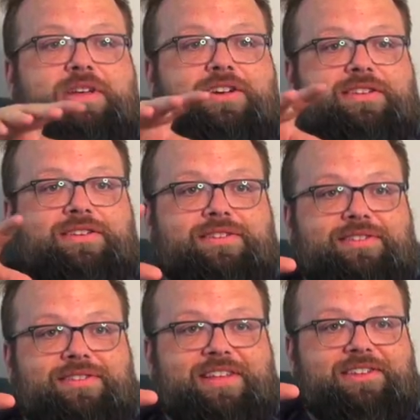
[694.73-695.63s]

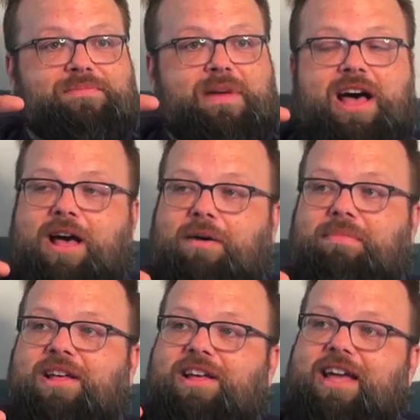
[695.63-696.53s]
because his
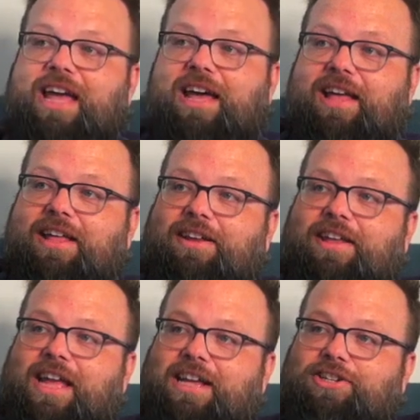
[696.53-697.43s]
mom
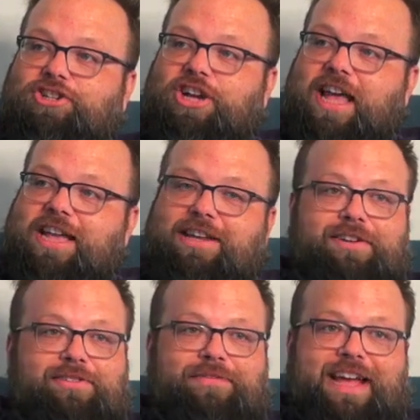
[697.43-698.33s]
had a
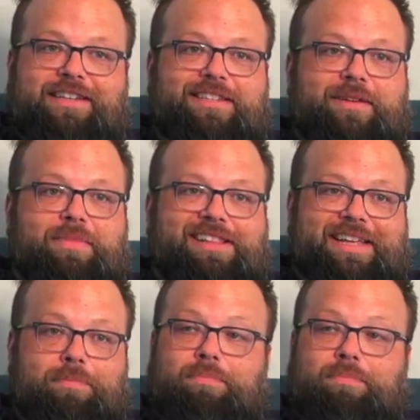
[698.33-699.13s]
giant facsimile